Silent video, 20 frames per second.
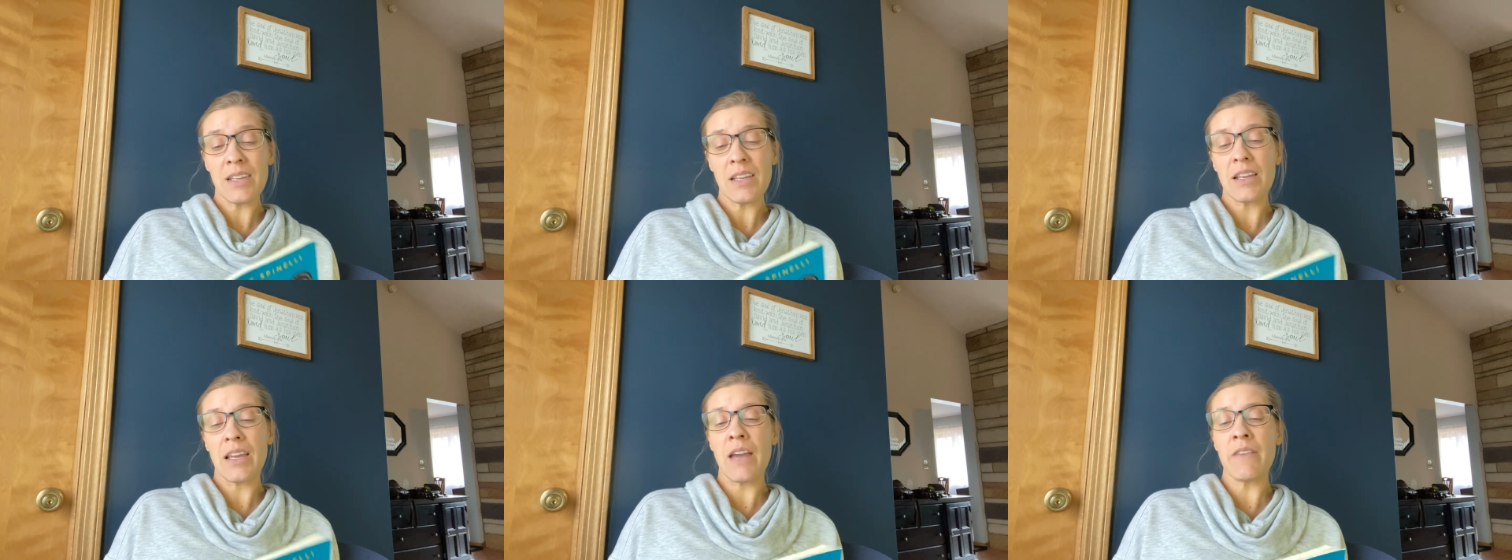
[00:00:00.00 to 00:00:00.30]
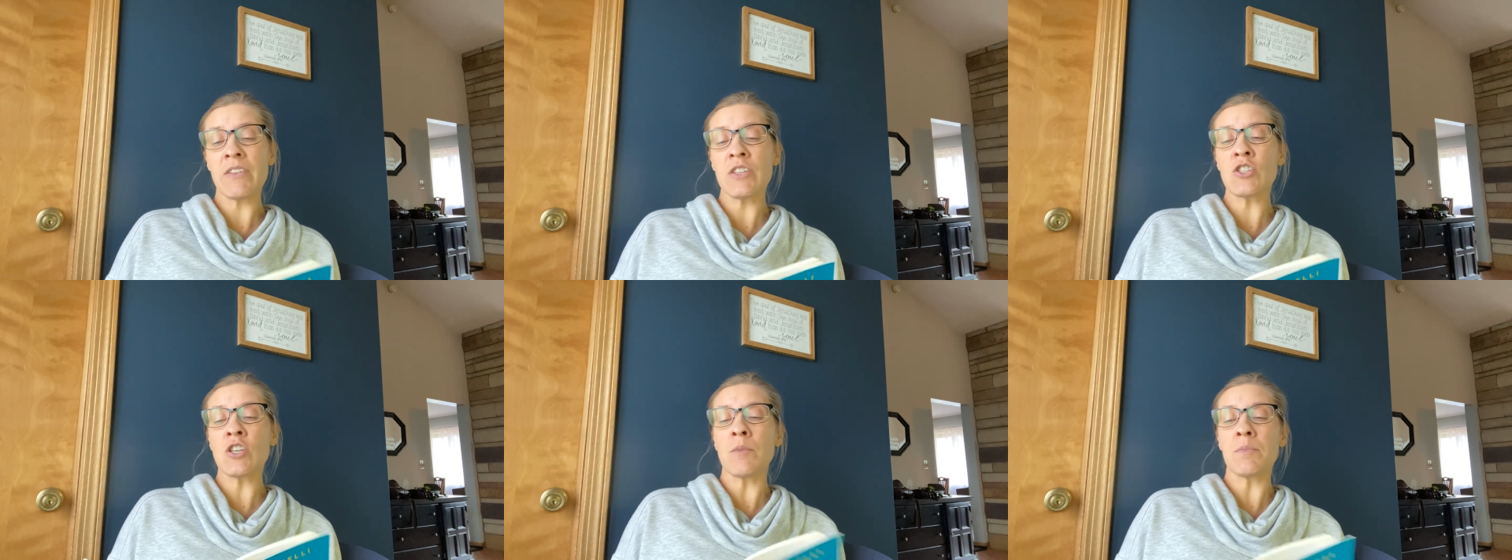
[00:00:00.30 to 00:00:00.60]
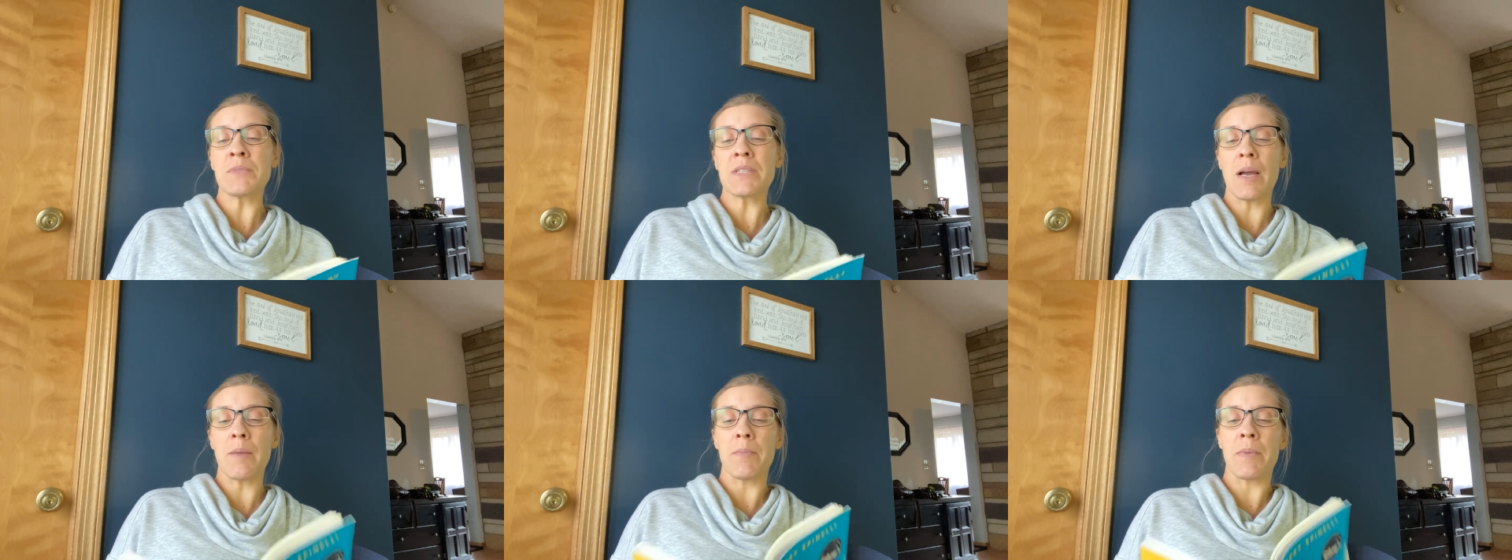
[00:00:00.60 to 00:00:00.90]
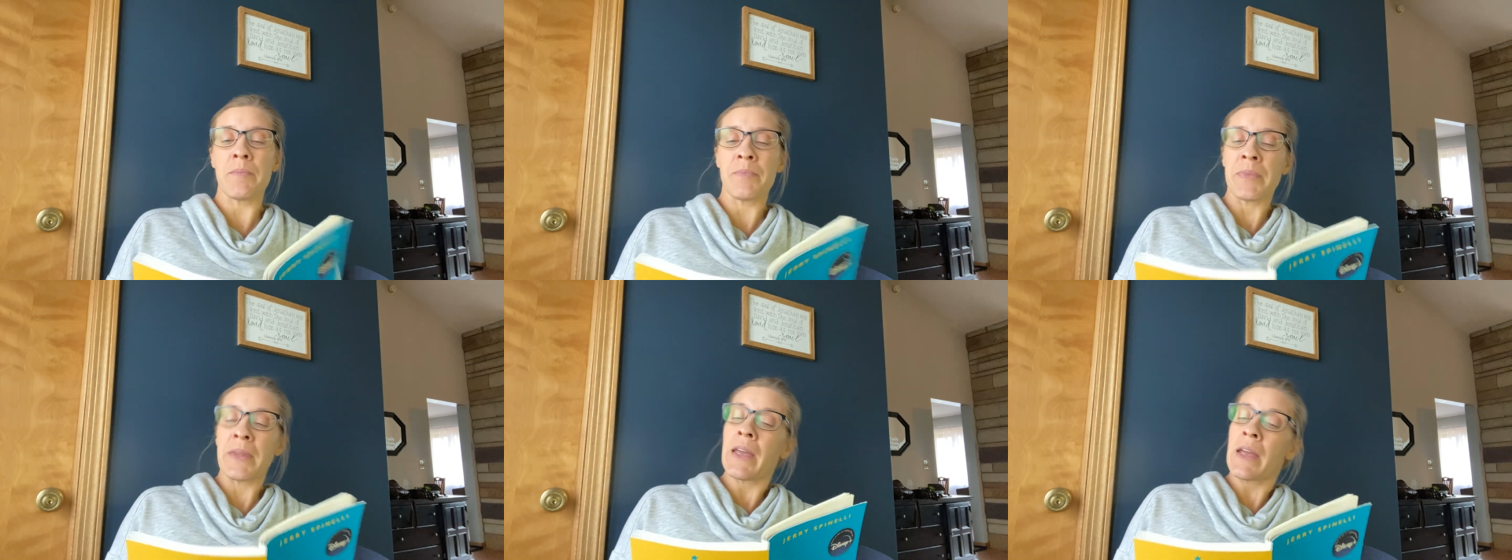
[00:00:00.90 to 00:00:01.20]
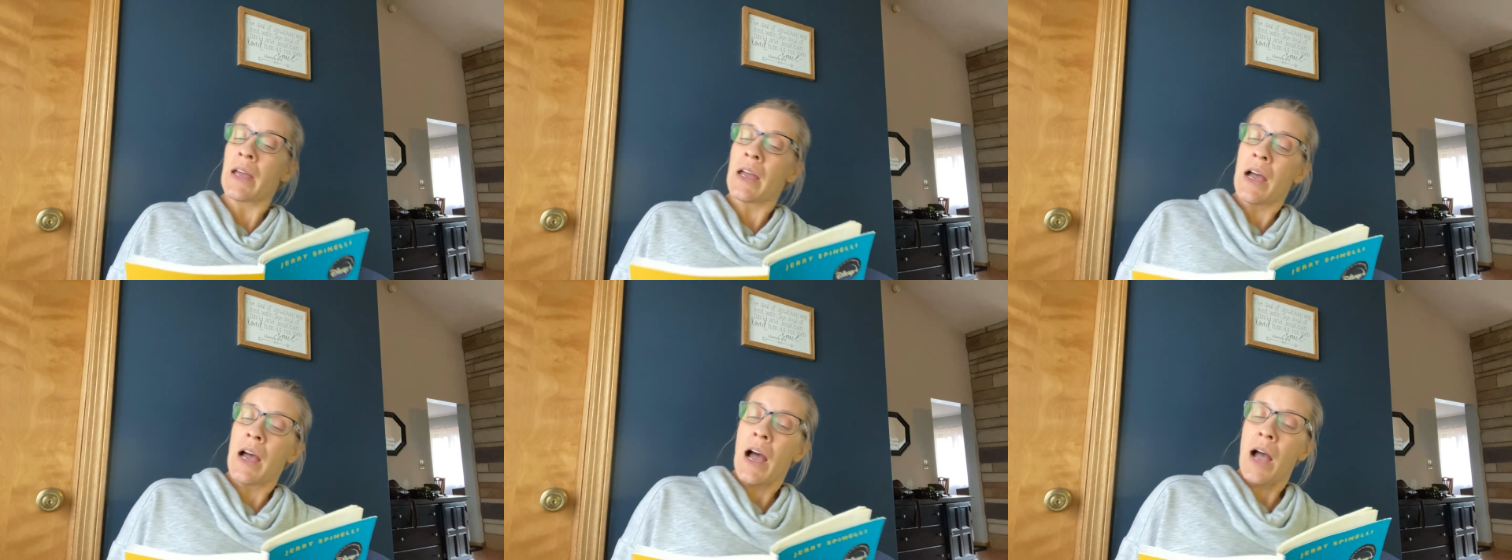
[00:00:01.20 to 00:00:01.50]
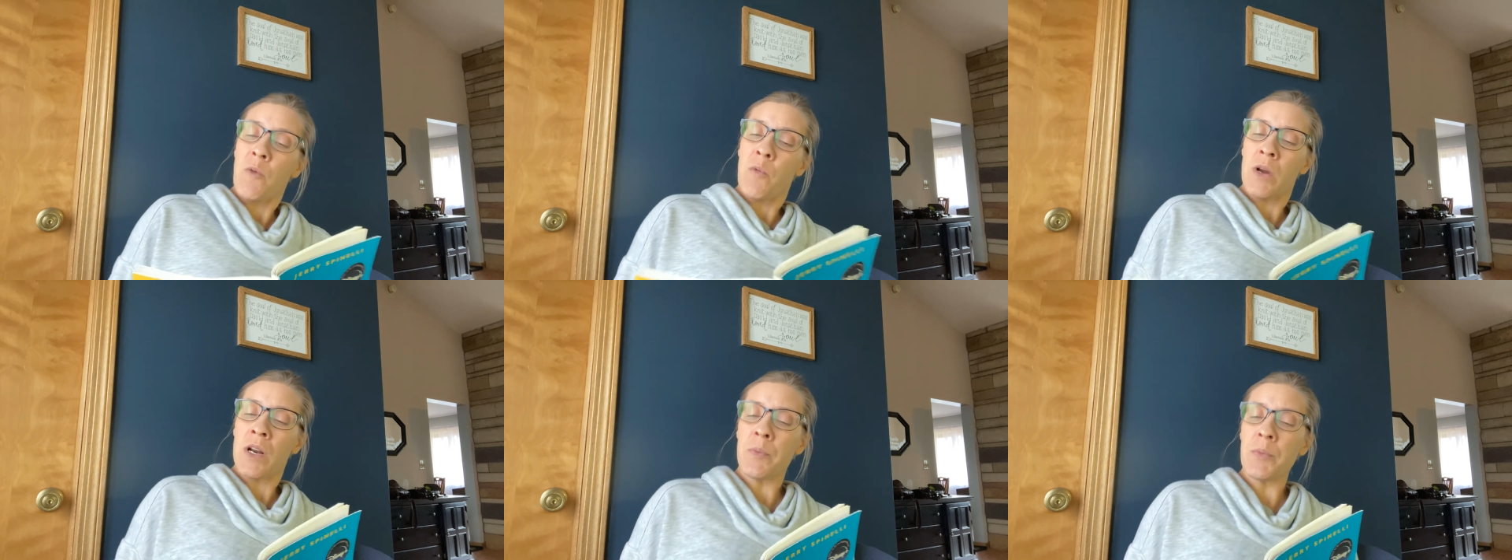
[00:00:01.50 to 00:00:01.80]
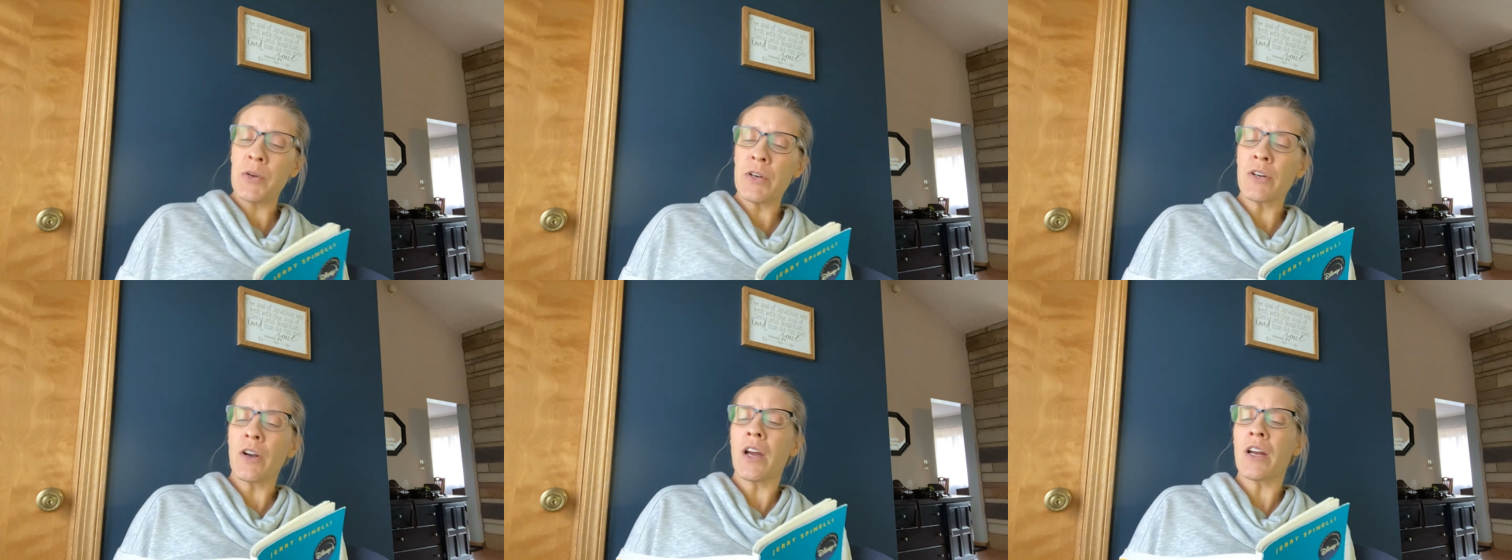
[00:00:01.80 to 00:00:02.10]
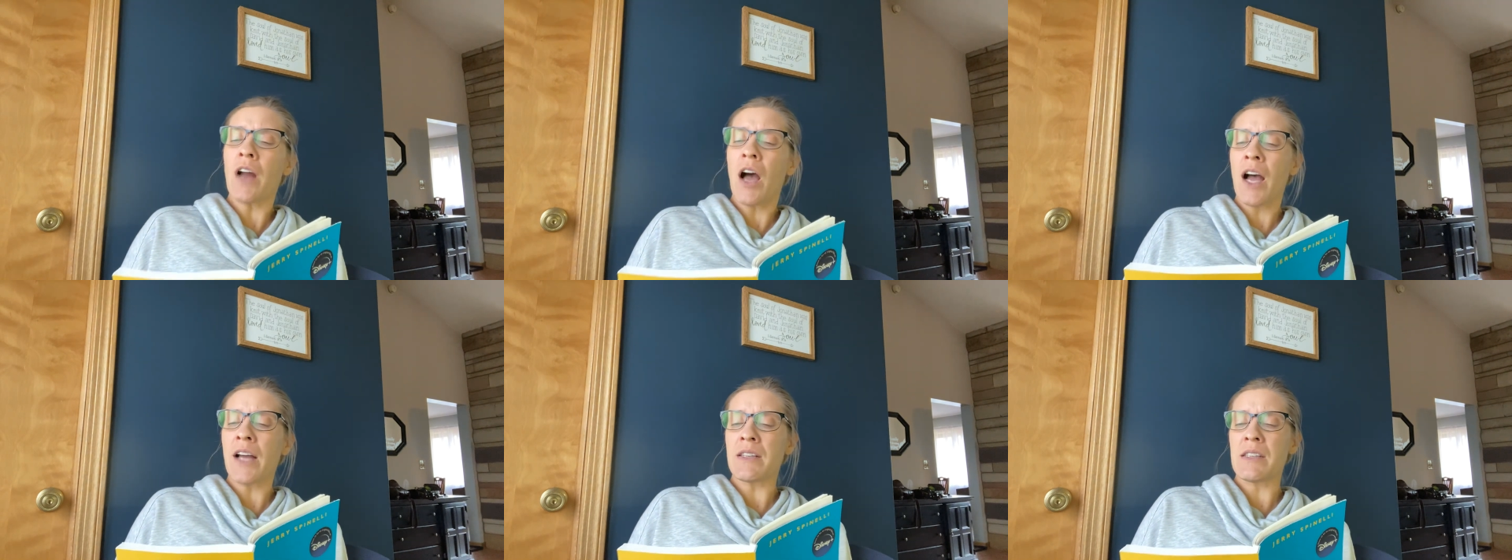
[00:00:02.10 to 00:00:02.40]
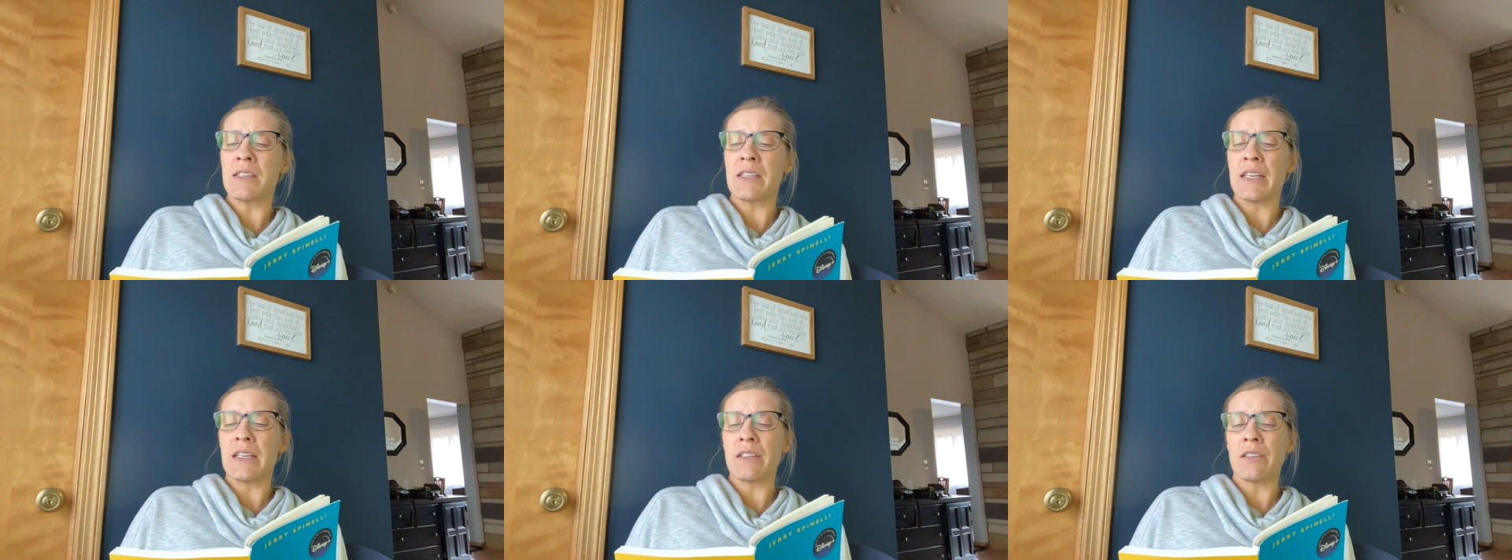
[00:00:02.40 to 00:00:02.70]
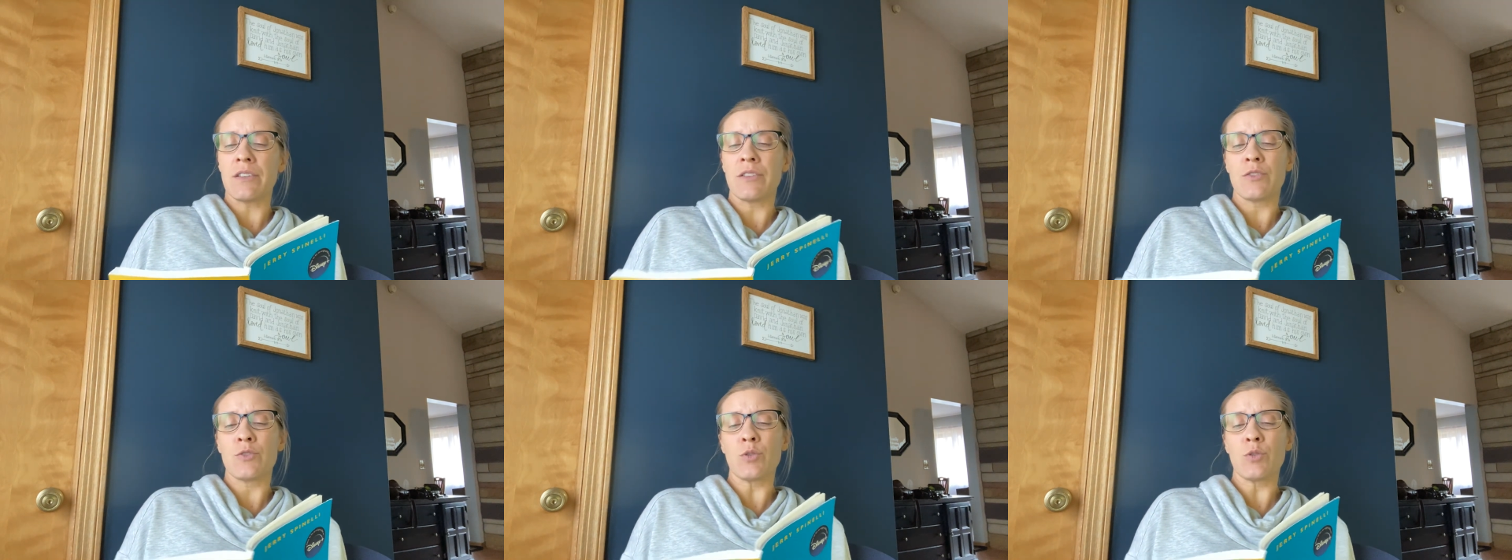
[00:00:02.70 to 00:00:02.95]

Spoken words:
Kevin jumped up. I want to put her on hot seat.